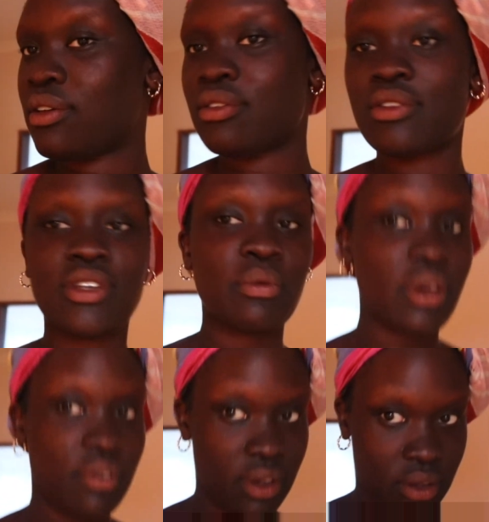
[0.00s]
Should I
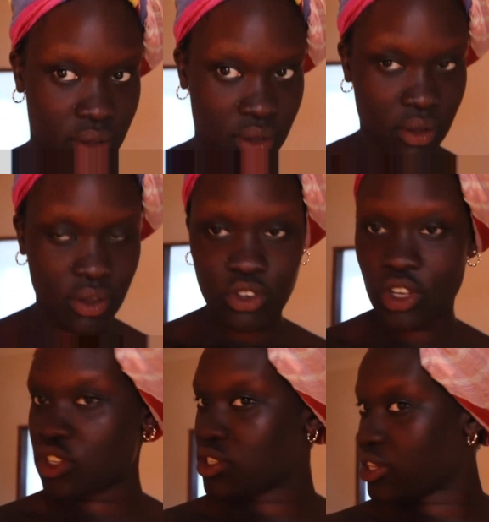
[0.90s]
wear it?
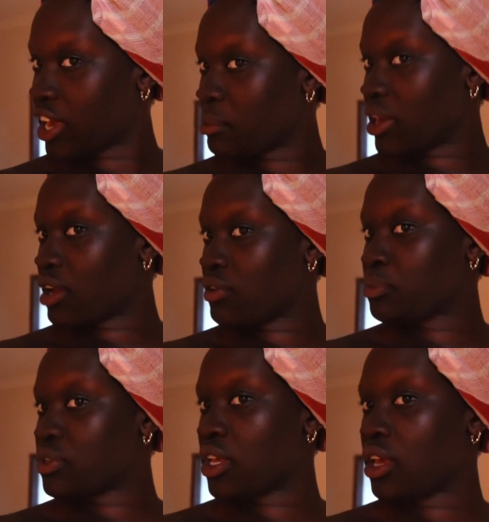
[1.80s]
Should I just tie my hair up
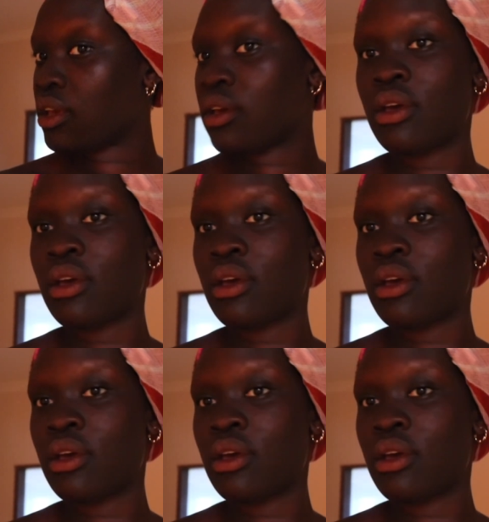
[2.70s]
today?